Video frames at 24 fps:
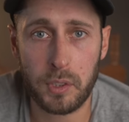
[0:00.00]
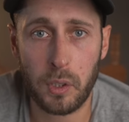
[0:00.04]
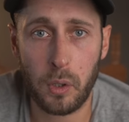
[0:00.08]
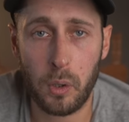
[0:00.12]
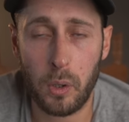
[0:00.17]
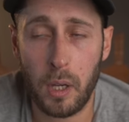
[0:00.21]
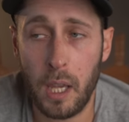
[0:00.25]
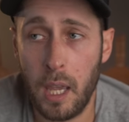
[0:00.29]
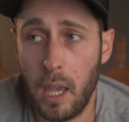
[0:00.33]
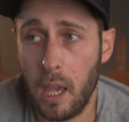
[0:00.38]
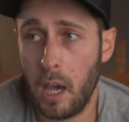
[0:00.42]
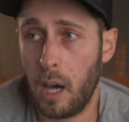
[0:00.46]

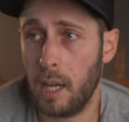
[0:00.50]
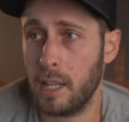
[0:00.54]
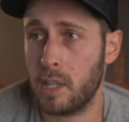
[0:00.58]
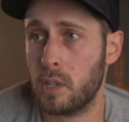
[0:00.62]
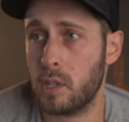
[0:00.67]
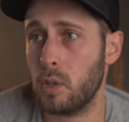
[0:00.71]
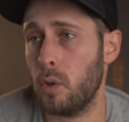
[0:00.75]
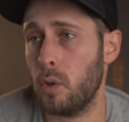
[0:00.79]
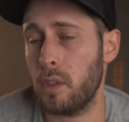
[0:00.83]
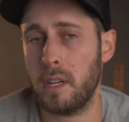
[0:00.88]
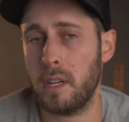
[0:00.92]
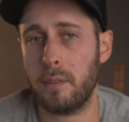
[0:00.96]
So I
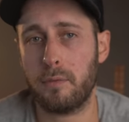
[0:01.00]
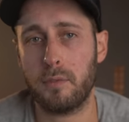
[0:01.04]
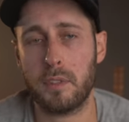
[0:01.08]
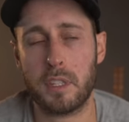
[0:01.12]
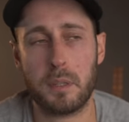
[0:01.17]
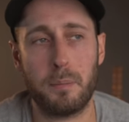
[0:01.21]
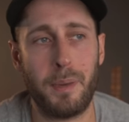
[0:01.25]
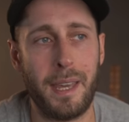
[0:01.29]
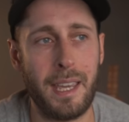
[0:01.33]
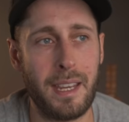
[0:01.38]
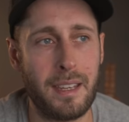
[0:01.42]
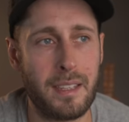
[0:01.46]
saw the different
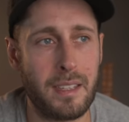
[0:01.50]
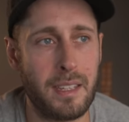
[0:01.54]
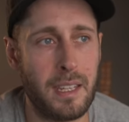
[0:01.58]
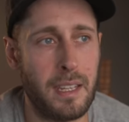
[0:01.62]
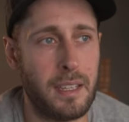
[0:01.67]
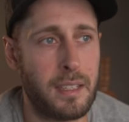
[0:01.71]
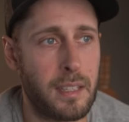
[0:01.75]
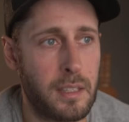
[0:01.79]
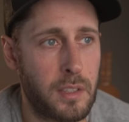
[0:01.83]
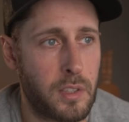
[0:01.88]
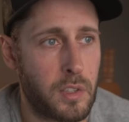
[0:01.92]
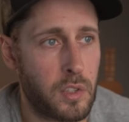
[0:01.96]

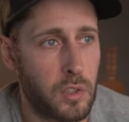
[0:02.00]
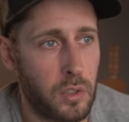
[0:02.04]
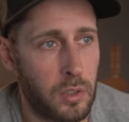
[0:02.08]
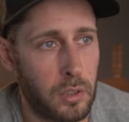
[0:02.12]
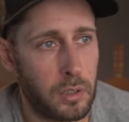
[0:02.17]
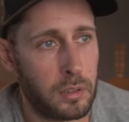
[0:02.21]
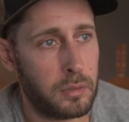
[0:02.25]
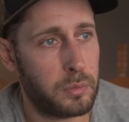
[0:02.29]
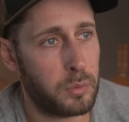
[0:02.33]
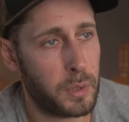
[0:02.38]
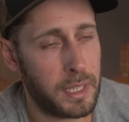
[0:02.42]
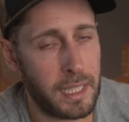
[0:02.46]
spaces and
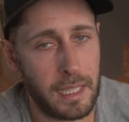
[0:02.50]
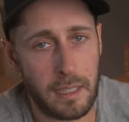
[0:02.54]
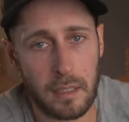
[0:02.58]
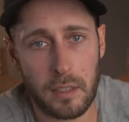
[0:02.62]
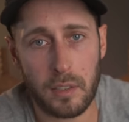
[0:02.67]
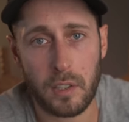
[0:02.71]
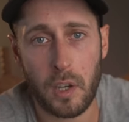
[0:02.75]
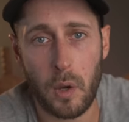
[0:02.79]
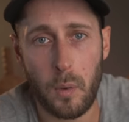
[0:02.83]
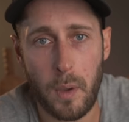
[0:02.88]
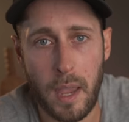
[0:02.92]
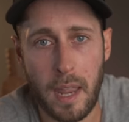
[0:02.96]
saw we needed
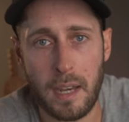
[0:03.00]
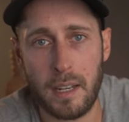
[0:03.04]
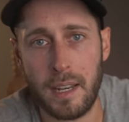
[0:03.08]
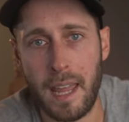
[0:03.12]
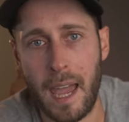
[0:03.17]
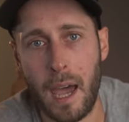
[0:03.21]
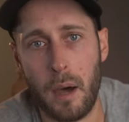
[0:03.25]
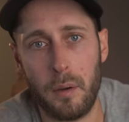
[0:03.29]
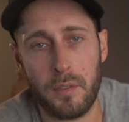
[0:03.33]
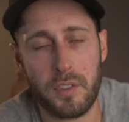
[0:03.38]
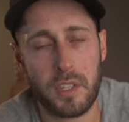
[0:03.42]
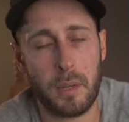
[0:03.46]
to go in and
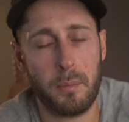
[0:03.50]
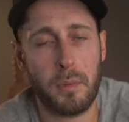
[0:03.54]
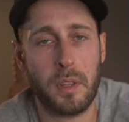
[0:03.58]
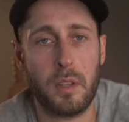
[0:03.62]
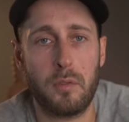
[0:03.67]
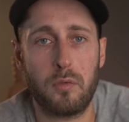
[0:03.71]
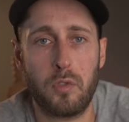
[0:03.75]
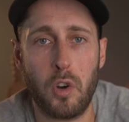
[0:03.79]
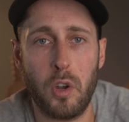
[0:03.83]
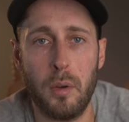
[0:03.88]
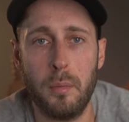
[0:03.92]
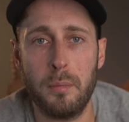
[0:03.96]
out of some of
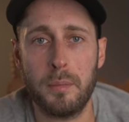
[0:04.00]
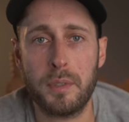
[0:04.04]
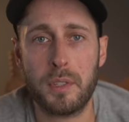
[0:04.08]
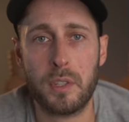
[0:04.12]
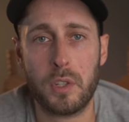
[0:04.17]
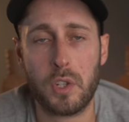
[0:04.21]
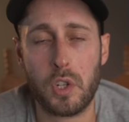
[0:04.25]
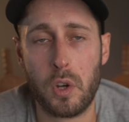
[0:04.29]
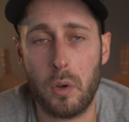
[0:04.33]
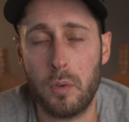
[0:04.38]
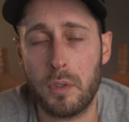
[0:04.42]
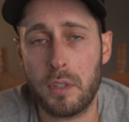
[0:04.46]
the rooms
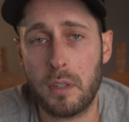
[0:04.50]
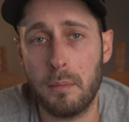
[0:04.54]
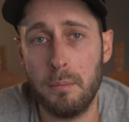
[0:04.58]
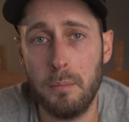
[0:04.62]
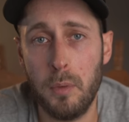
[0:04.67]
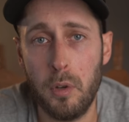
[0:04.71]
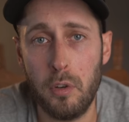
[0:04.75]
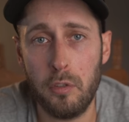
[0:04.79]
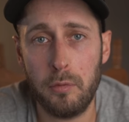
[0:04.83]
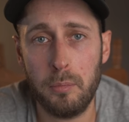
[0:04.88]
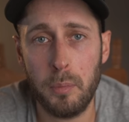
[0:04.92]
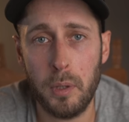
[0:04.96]
to show some
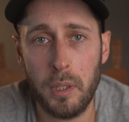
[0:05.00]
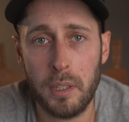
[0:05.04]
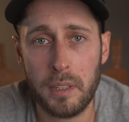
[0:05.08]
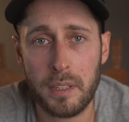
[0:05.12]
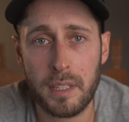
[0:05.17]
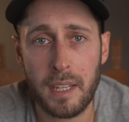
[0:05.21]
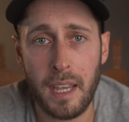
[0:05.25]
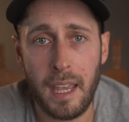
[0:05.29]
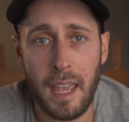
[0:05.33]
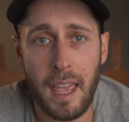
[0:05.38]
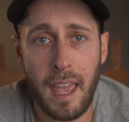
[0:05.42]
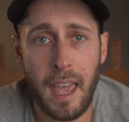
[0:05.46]

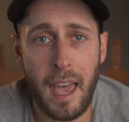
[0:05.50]
movement.